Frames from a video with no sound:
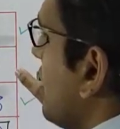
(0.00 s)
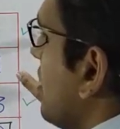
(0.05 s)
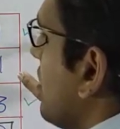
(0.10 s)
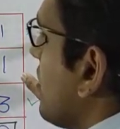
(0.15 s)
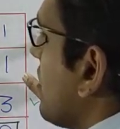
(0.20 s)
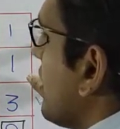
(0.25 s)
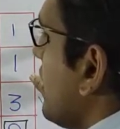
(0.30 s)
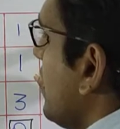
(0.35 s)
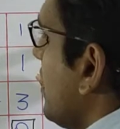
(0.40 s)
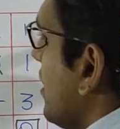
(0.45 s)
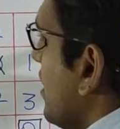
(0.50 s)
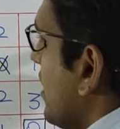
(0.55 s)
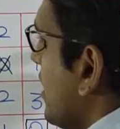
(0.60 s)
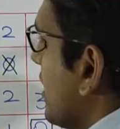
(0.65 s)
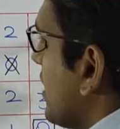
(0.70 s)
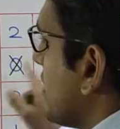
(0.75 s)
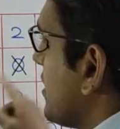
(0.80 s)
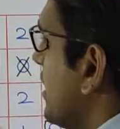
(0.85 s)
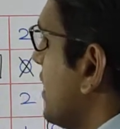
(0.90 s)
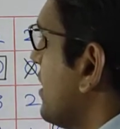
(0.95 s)
Okay,
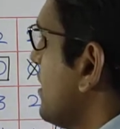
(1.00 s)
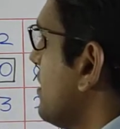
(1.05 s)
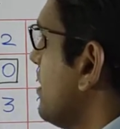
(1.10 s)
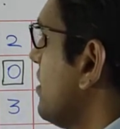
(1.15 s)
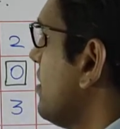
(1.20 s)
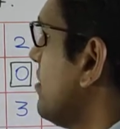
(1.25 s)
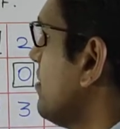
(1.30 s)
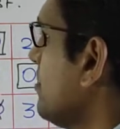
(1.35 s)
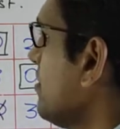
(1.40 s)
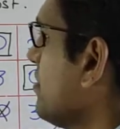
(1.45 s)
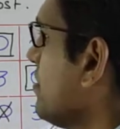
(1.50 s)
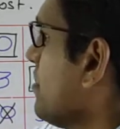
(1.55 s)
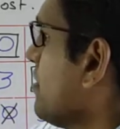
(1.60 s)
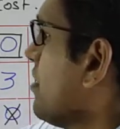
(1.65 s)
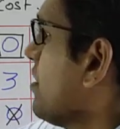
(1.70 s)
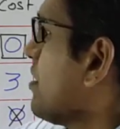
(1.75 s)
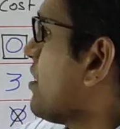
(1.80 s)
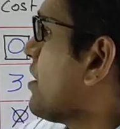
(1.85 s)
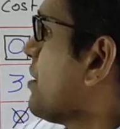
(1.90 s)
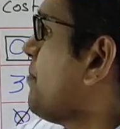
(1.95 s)
then
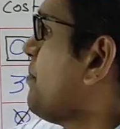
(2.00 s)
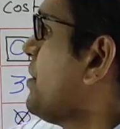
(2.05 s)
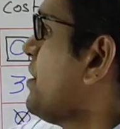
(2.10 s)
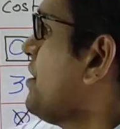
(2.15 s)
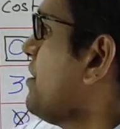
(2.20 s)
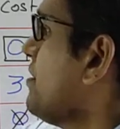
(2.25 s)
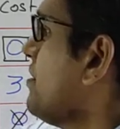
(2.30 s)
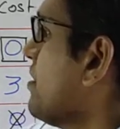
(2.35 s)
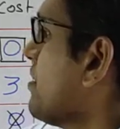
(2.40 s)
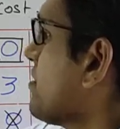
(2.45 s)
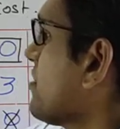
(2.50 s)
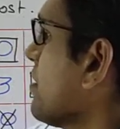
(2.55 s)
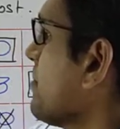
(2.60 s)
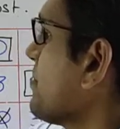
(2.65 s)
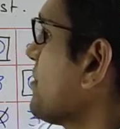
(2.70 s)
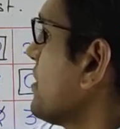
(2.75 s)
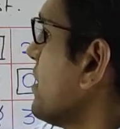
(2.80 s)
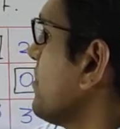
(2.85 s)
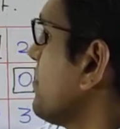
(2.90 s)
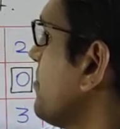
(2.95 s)
repeat the
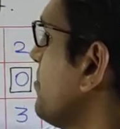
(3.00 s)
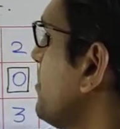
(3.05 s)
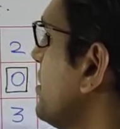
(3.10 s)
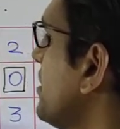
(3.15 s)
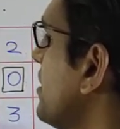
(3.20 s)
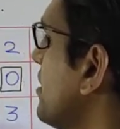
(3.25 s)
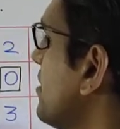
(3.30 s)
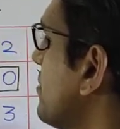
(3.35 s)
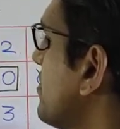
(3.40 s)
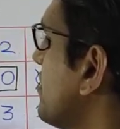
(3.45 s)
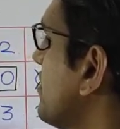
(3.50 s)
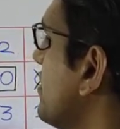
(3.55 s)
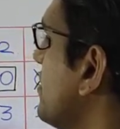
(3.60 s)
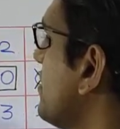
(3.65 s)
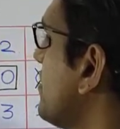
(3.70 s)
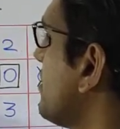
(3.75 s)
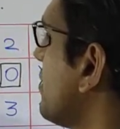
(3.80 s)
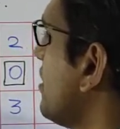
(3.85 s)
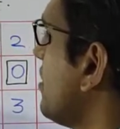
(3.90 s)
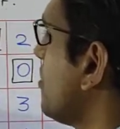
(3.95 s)
substeps B and
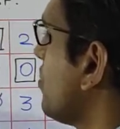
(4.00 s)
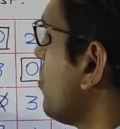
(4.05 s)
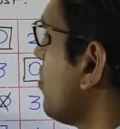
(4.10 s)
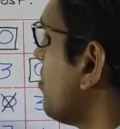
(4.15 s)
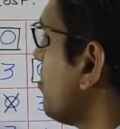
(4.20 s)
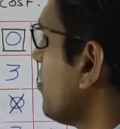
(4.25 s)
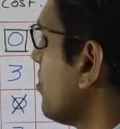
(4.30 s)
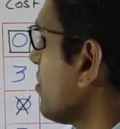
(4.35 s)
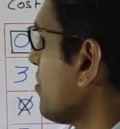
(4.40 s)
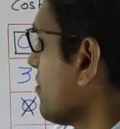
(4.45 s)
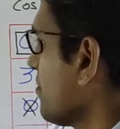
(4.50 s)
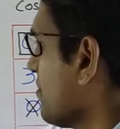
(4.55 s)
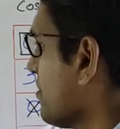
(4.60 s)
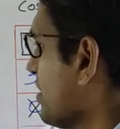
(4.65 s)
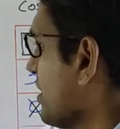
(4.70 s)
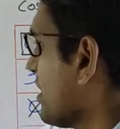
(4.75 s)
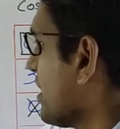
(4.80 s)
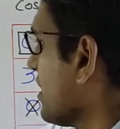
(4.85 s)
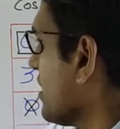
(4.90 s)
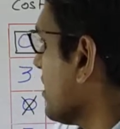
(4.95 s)
C till no more
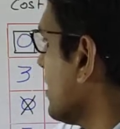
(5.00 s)
ticking